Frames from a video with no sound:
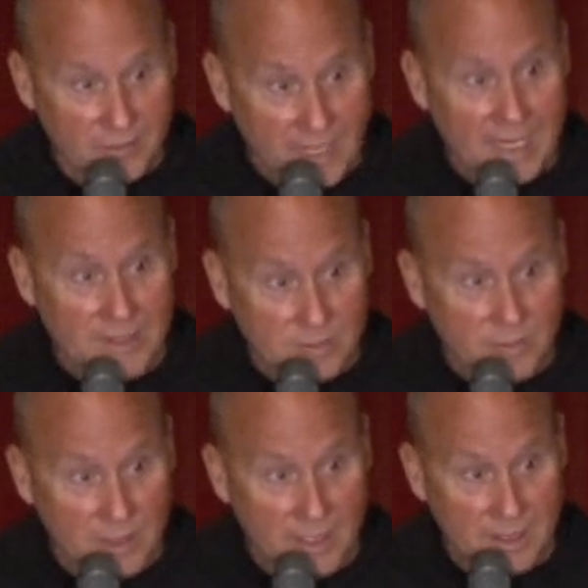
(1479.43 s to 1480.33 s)
That's
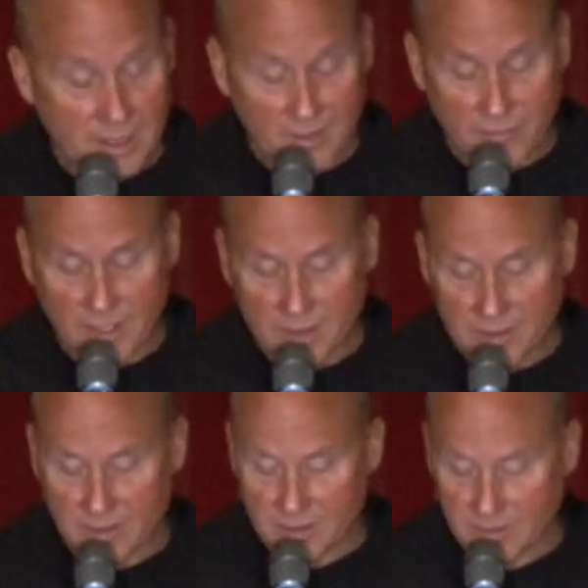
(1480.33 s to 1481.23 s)
what identifies
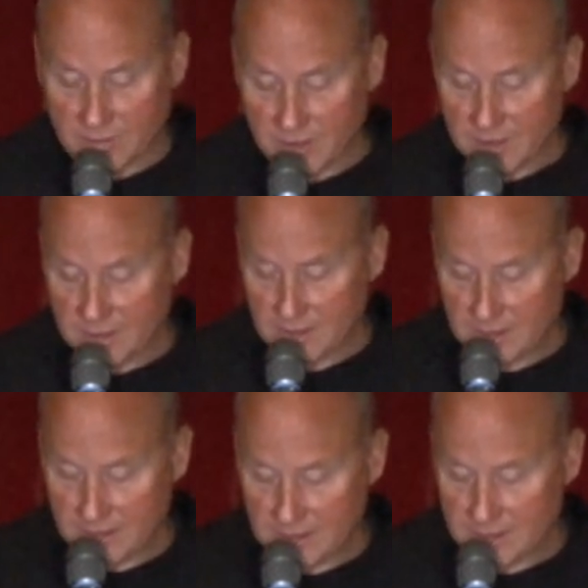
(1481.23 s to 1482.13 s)
her, right?
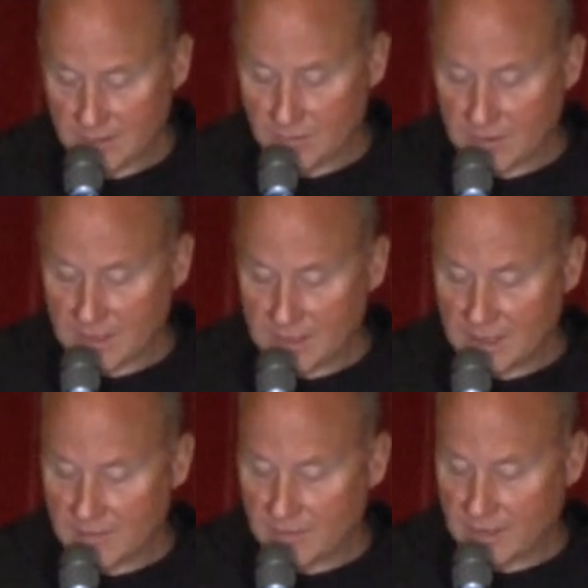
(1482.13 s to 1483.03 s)
what
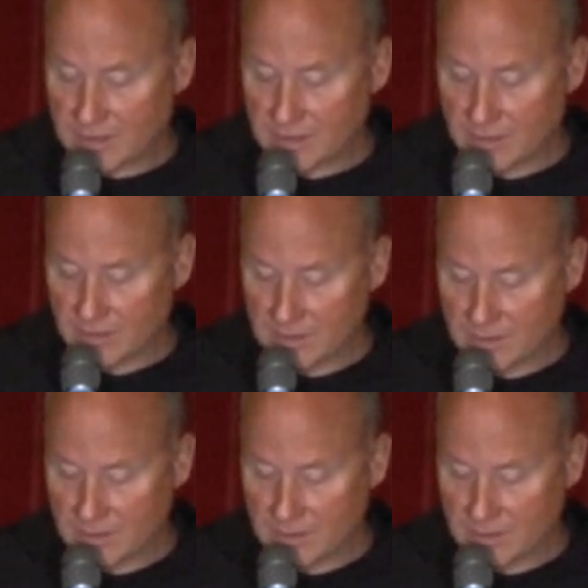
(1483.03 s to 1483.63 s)
identifies her.